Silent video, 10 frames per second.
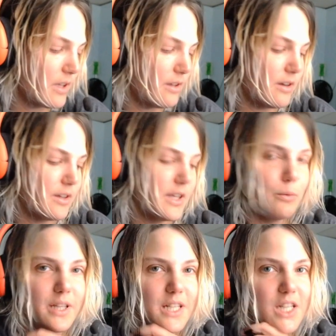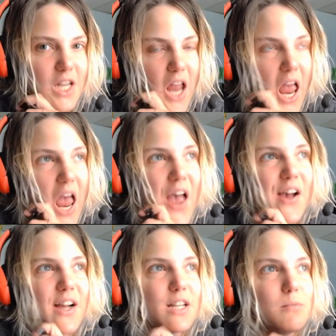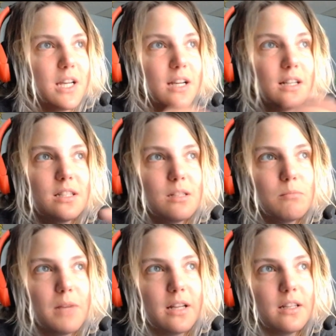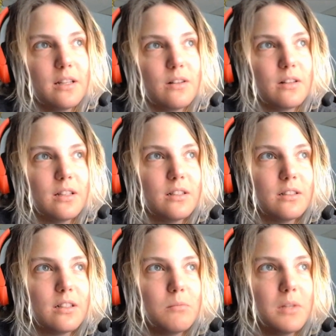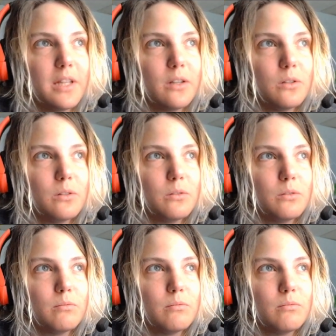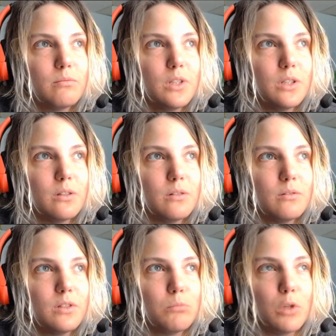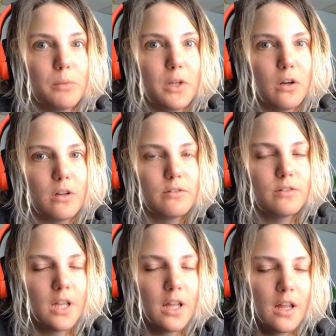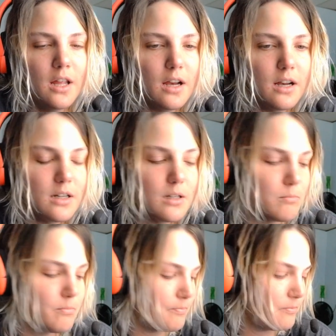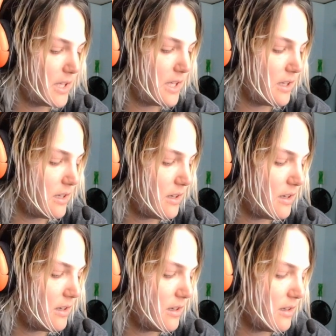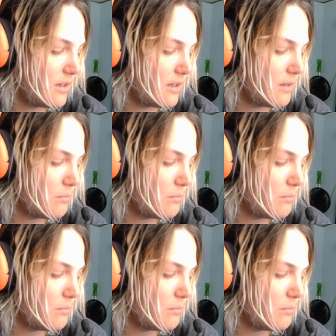are they willing to be honest about it, or are they just gonna be like, oh, you know, just blow me off? And then I